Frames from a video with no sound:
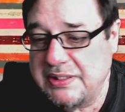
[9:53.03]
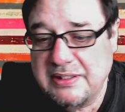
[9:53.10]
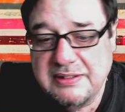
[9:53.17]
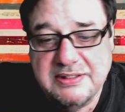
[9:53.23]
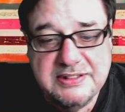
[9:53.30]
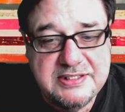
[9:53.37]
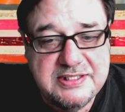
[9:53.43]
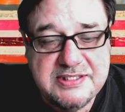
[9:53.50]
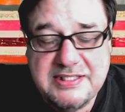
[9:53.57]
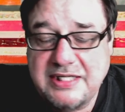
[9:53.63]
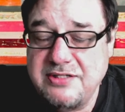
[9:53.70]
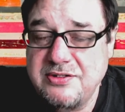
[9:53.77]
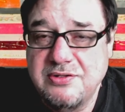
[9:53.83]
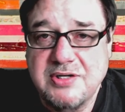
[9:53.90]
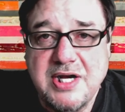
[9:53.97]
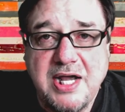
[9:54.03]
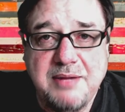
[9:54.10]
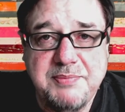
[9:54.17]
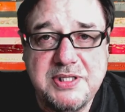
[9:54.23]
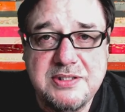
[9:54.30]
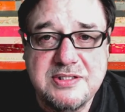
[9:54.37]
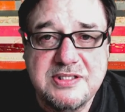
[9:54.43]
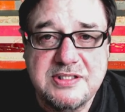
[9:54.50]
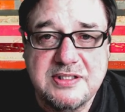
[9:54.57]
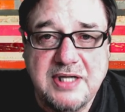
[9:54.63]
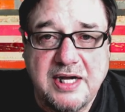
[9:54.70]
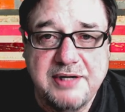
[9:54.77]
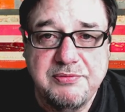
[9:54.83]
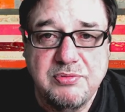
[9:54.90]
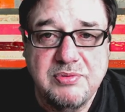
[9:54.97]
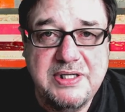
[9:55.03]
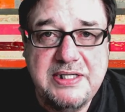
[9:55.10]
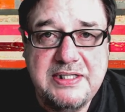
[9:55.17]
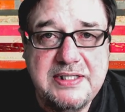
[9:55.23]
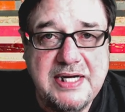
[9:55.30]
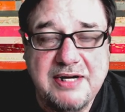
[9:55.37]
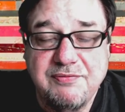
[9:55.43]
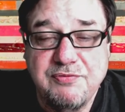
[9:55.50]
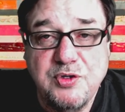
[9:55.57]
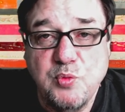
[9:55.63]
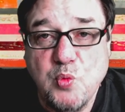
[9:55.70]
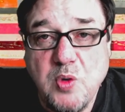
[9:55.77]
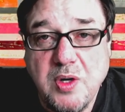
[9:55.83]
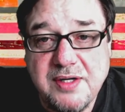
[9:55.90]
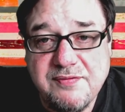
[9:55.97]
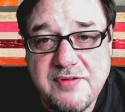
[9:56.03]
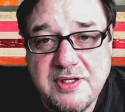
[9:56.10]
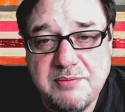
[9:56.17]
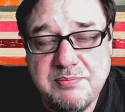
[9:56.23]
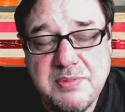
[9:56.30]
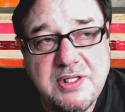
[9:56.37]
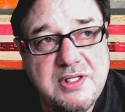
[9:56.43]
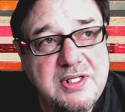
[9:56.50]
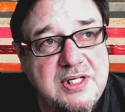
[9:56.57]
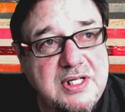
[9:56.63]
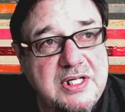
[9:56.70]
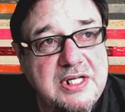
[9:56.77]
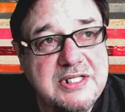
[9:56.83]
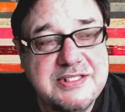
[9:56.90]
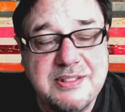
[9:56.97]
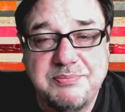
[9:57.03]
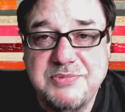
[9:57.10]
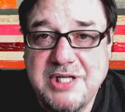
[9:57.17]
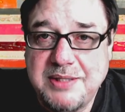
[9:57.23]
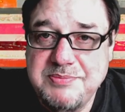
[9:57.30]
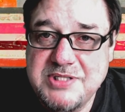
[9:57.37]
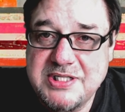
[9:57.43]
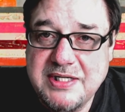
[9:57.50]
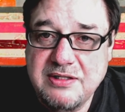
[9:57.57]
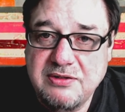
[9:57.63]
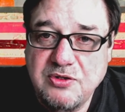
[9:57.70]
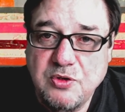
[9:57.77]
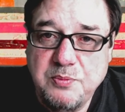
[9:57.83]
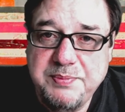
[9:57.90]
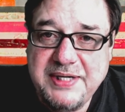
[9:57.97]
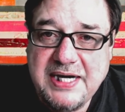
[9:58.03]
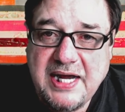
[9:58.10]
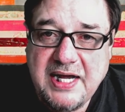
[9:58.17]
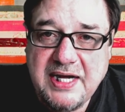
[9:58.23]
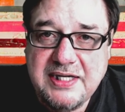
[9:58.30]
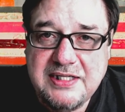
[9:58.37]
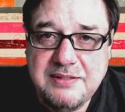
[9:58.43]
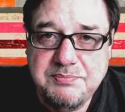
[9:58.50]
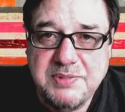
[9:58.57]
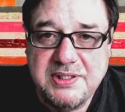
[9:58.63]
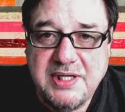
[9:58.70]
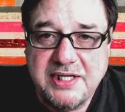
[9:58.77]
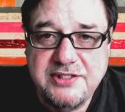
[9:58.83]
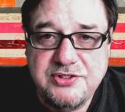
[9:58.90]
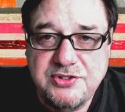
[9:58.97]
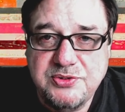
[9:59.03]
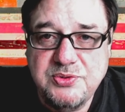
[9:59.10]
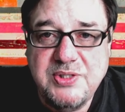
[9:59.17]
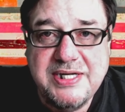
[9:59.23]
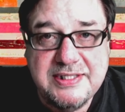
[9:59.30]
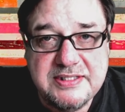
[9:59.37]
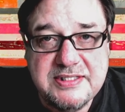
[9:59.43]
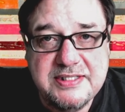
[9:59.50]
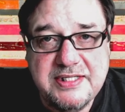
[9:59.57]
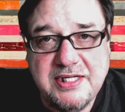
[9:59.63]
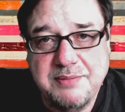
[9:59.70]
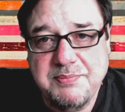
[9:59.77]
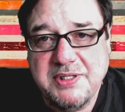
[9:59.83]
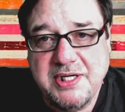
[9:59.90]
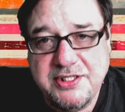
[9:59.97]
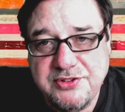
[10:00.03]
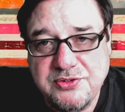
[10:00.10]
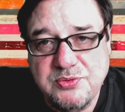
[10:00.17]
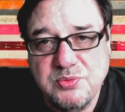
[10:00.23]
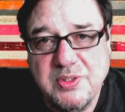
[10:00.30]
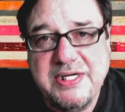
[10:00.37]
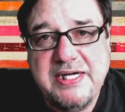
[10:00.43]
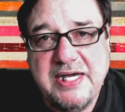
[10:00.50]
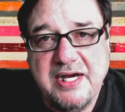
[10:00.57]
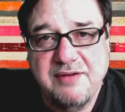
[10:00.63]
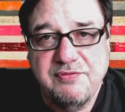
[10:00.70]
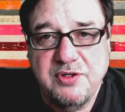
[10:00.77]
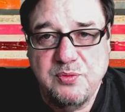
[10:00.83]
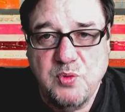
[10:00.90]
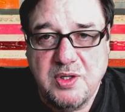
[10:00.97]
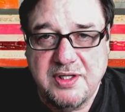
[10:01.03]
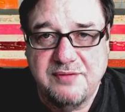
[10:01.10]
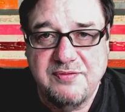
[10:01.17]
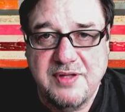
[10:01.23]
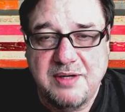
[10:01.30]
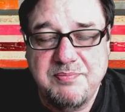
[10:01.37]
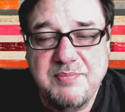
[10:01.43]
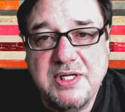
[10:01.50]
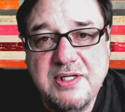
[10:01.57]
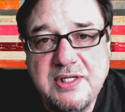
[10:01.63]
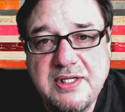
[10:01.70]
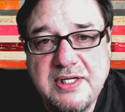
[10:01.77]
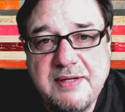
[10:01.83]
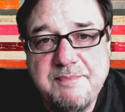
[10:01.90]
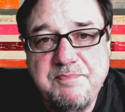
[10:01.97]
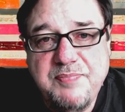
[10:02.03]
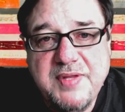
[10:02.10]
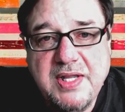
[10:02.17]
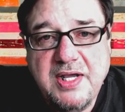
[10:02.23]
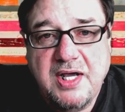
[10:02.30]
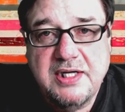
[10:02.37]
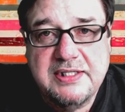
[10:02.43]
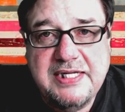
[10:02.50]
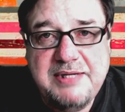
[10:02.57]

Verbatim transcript: send your comments. I read every one of them. Sometimes I get a little behind, but I do get to them and I do read every one of them. Uh, keep